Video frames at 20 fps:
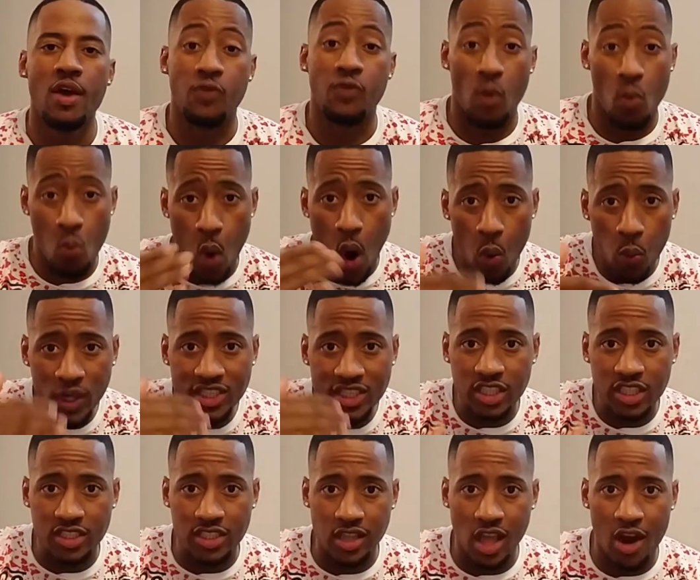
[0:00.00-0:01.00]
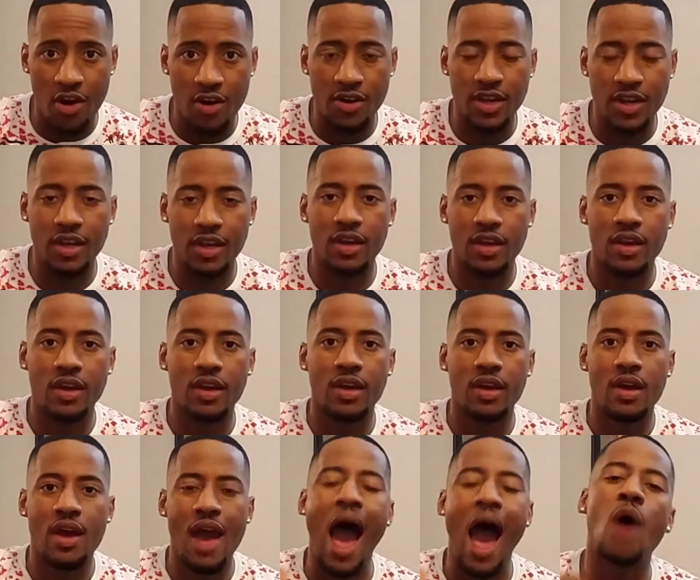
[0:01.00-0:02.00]
from what we just learned,
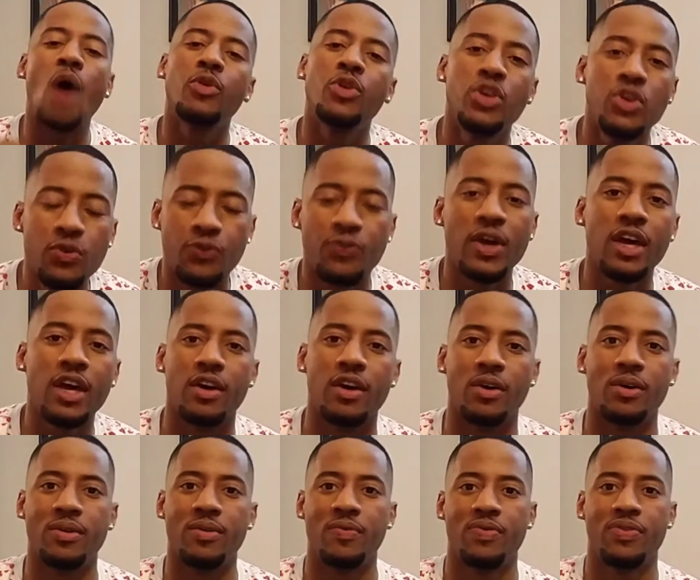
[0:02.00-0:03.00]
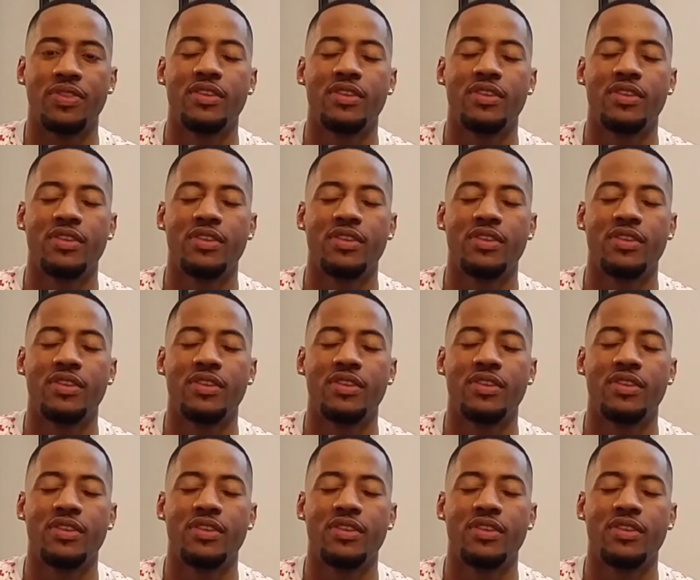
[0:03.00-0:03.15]
how do you feel?